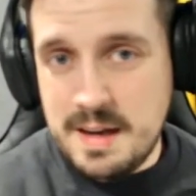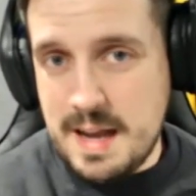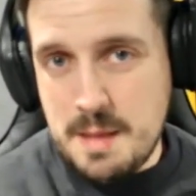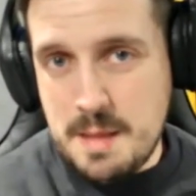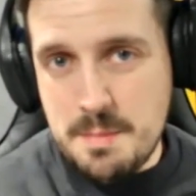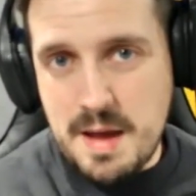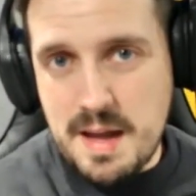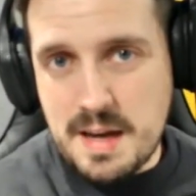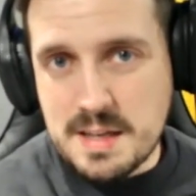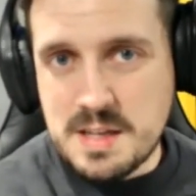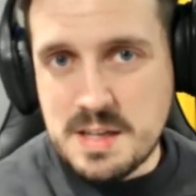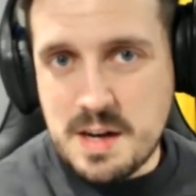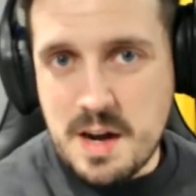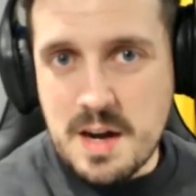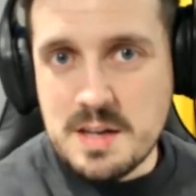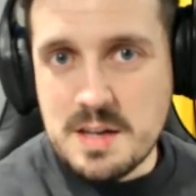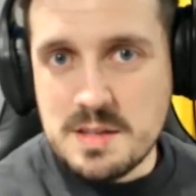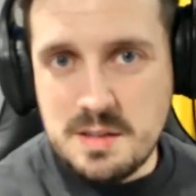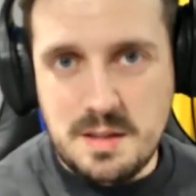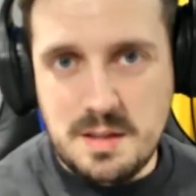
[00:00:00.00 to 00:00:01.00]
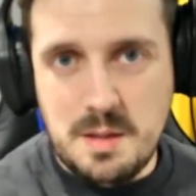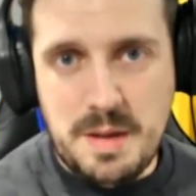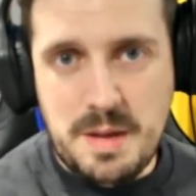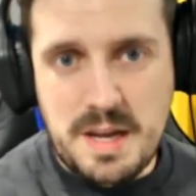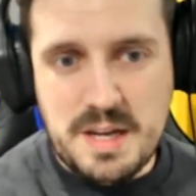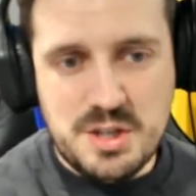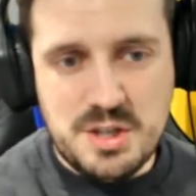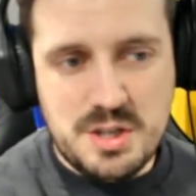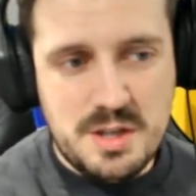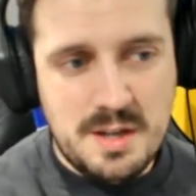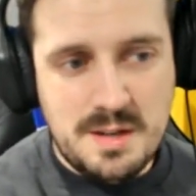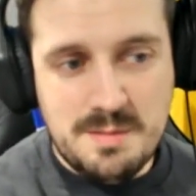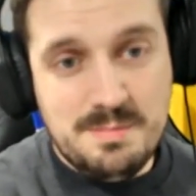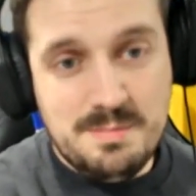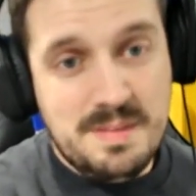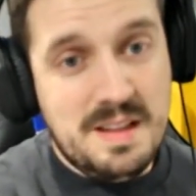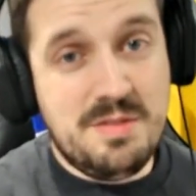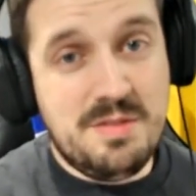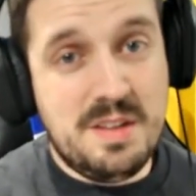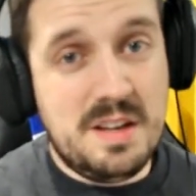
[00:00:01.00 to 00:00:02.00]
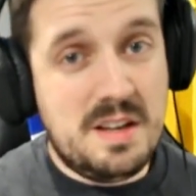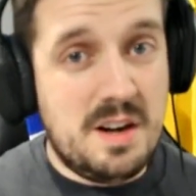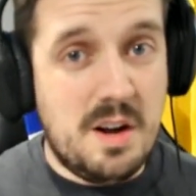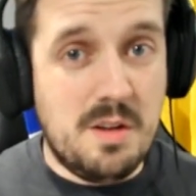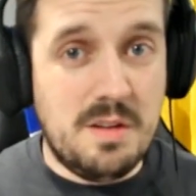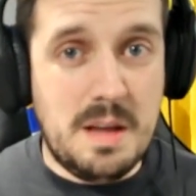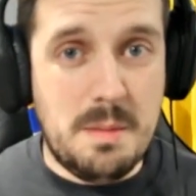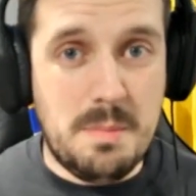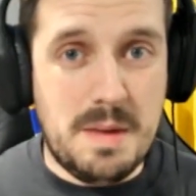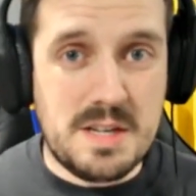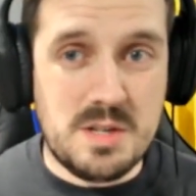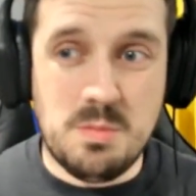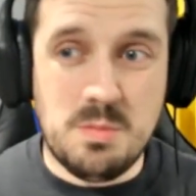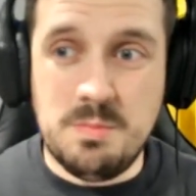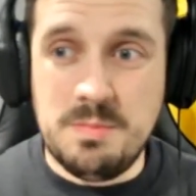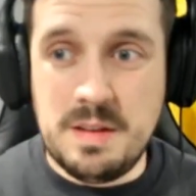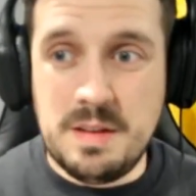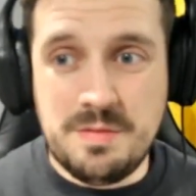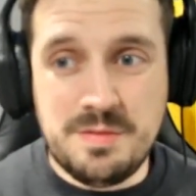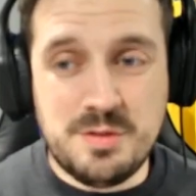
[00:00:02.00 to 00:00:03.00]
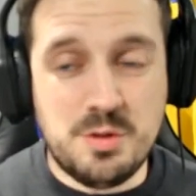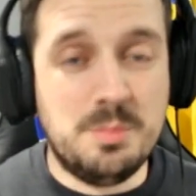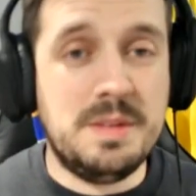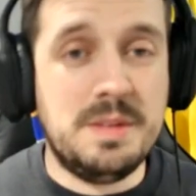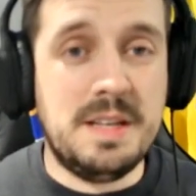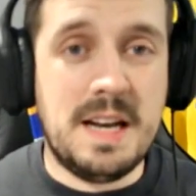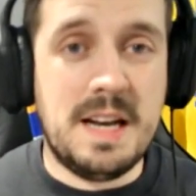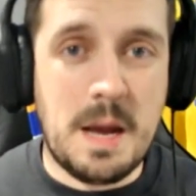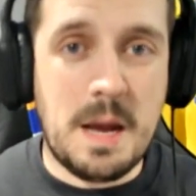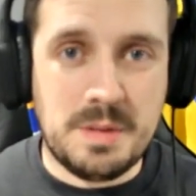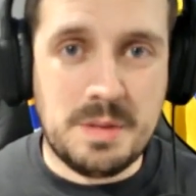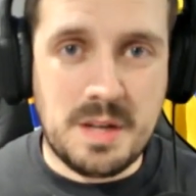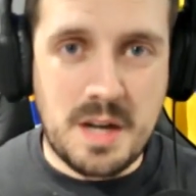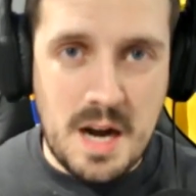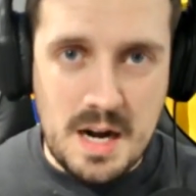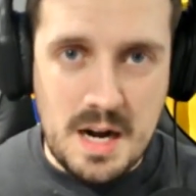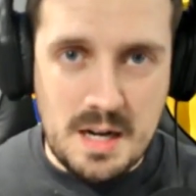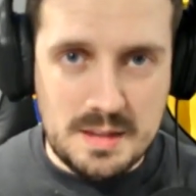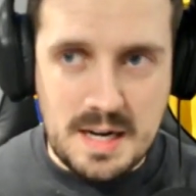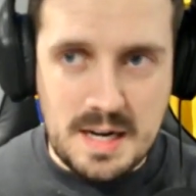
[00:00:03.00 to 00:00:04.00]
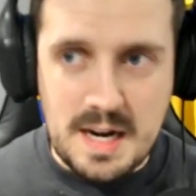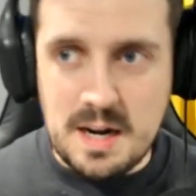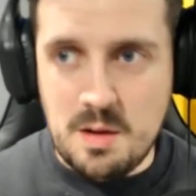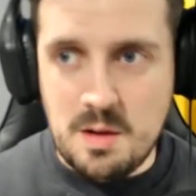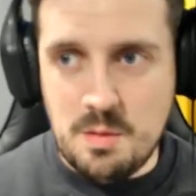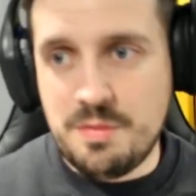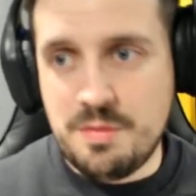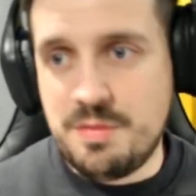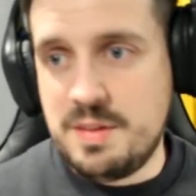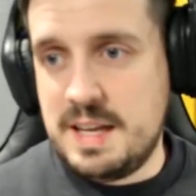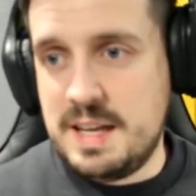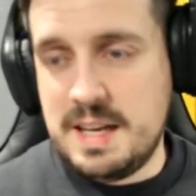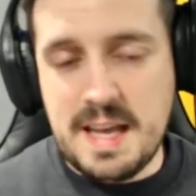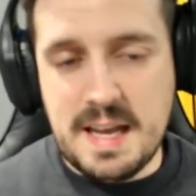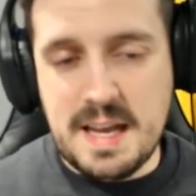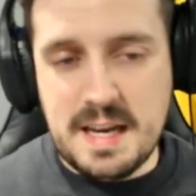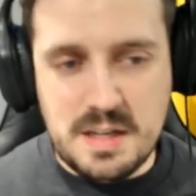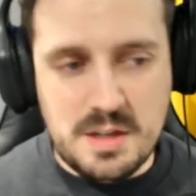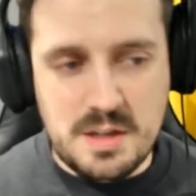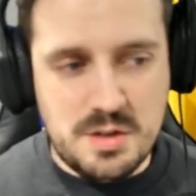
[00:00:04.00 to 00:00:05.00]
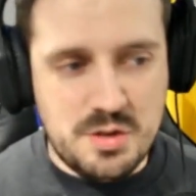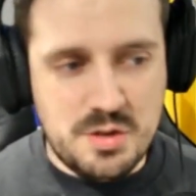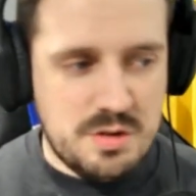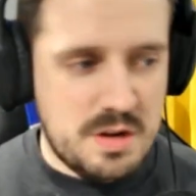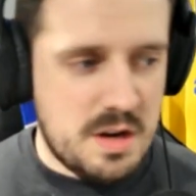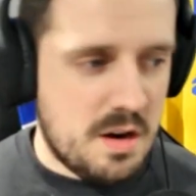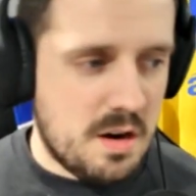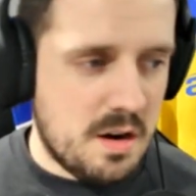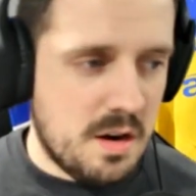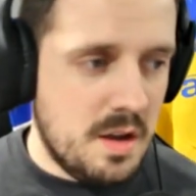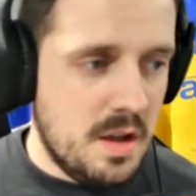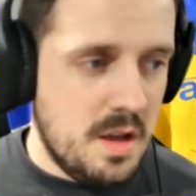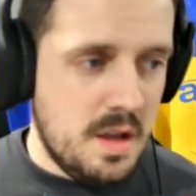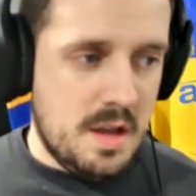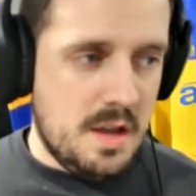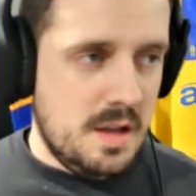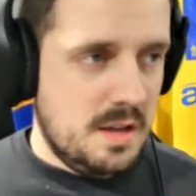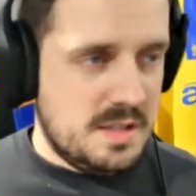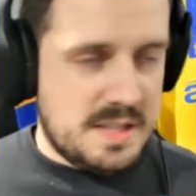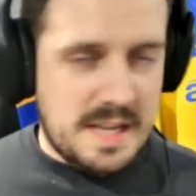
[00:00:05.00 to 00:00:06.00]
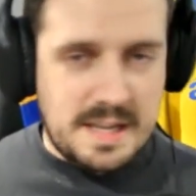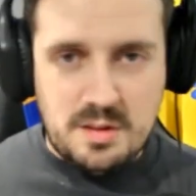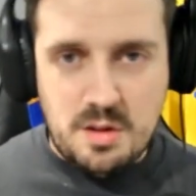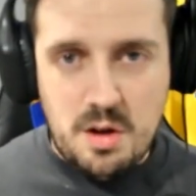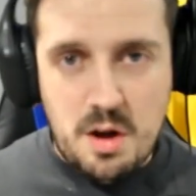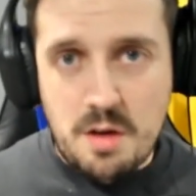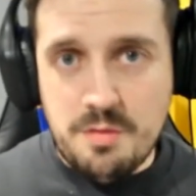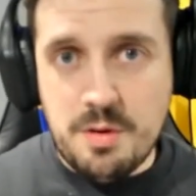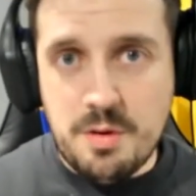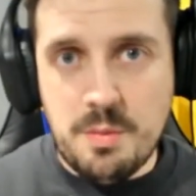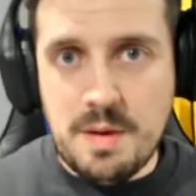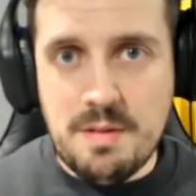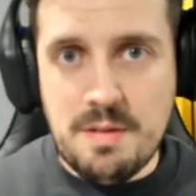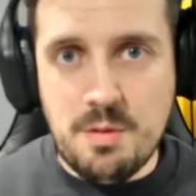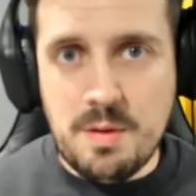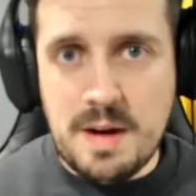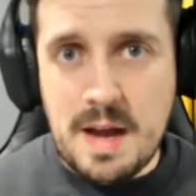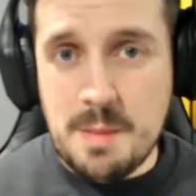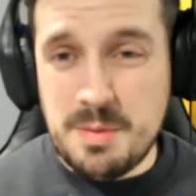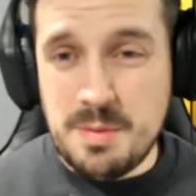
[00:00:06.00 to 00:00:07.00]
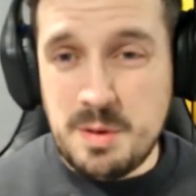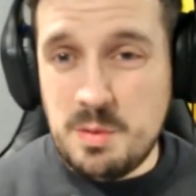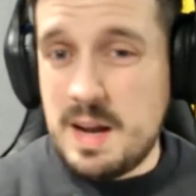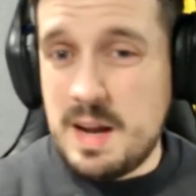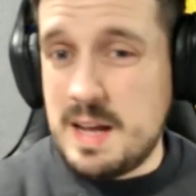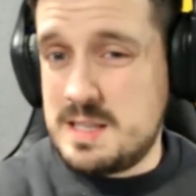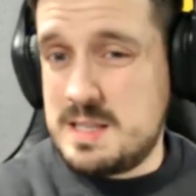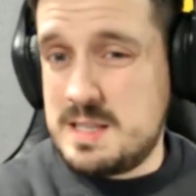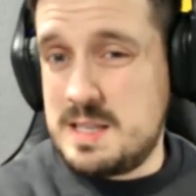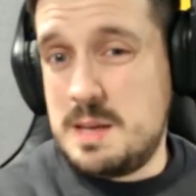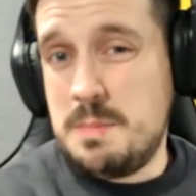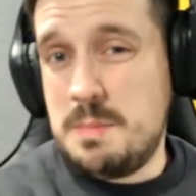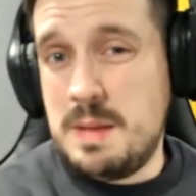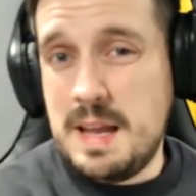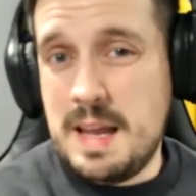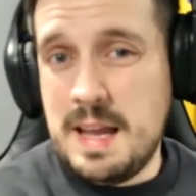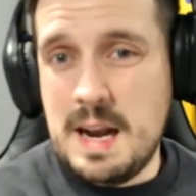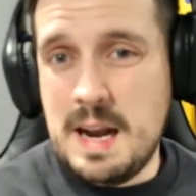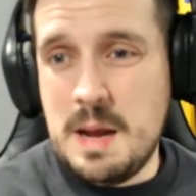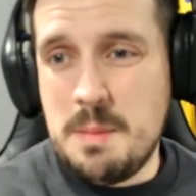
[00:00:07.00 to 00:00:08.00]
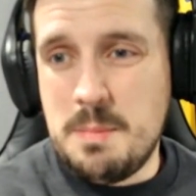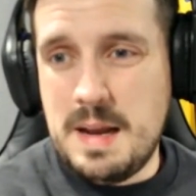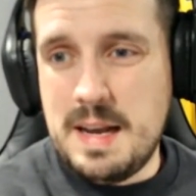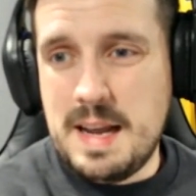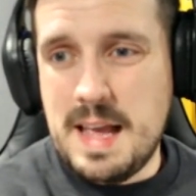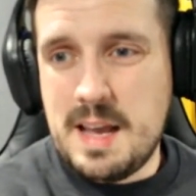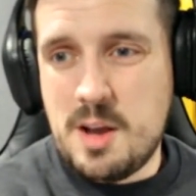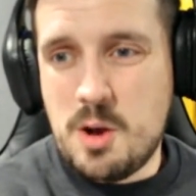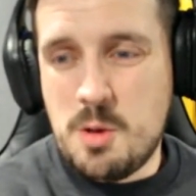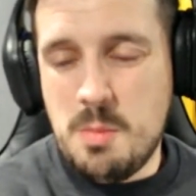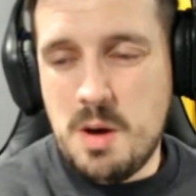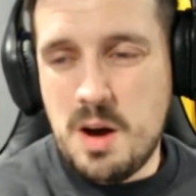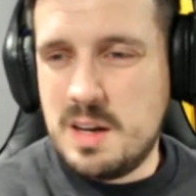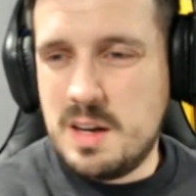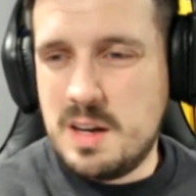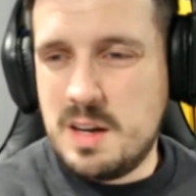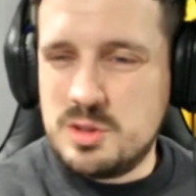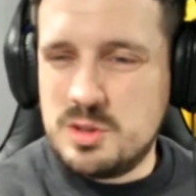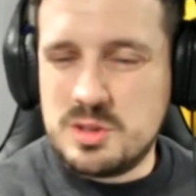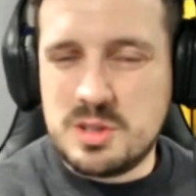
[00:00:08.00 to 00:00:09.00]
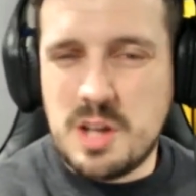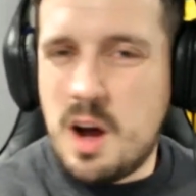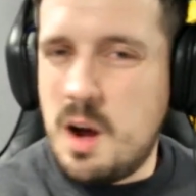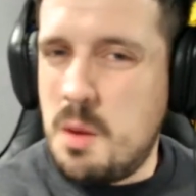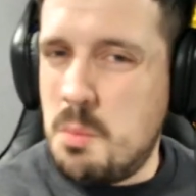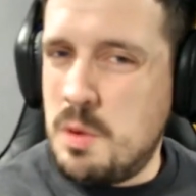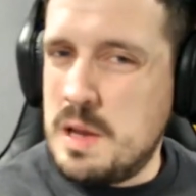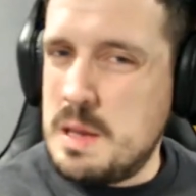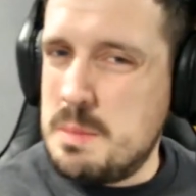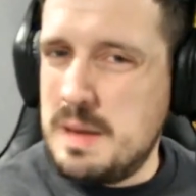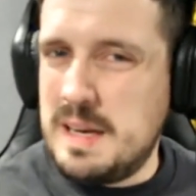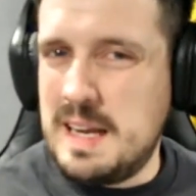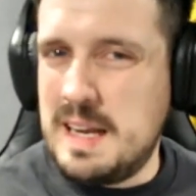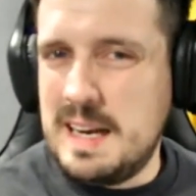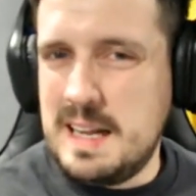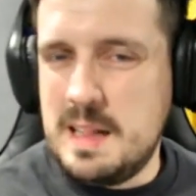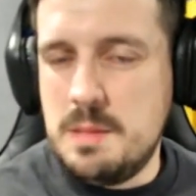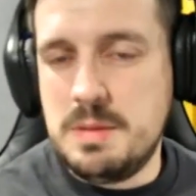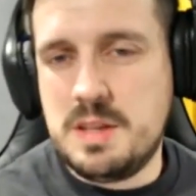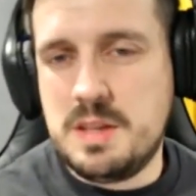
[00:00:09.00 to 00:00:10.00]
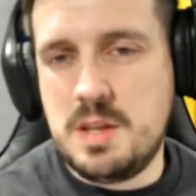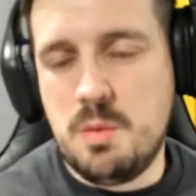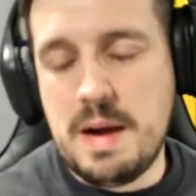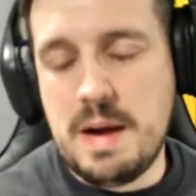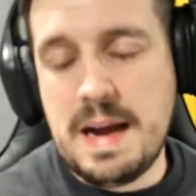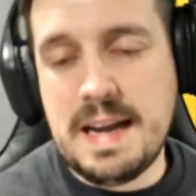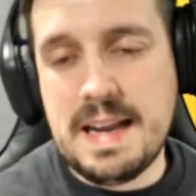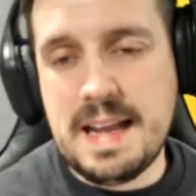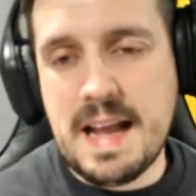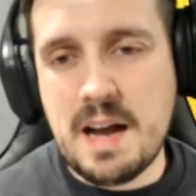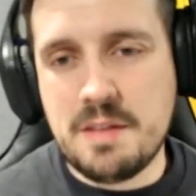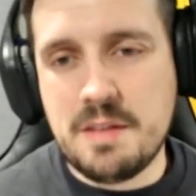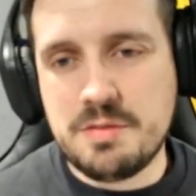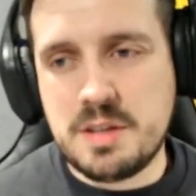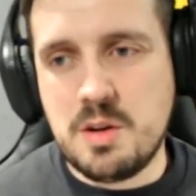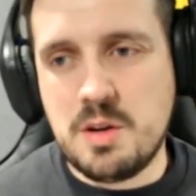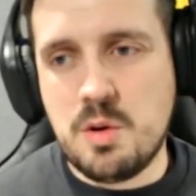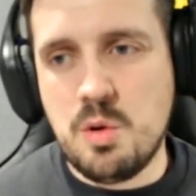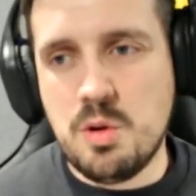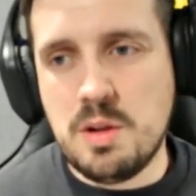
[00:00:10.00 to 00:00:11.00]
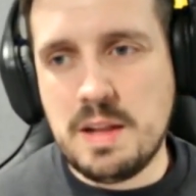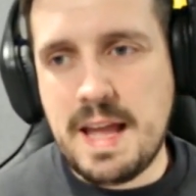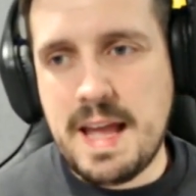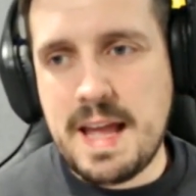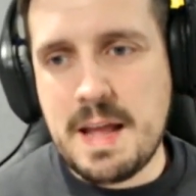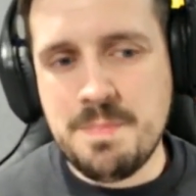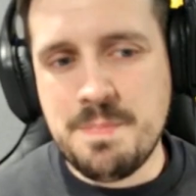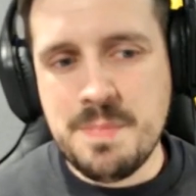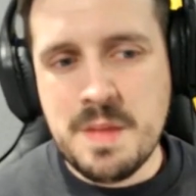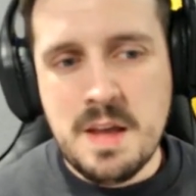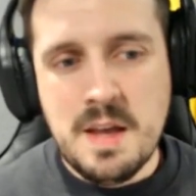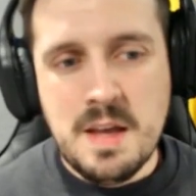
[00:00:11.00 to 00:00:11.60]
Name Alex Kearns on the bench. If you could only imagine if something did happen to Karl Darlow, if he did get an injury or sent off or whatever would happen, you would have to see Elan Millier come on. I just thought it might have been a little bit too early after the whole game.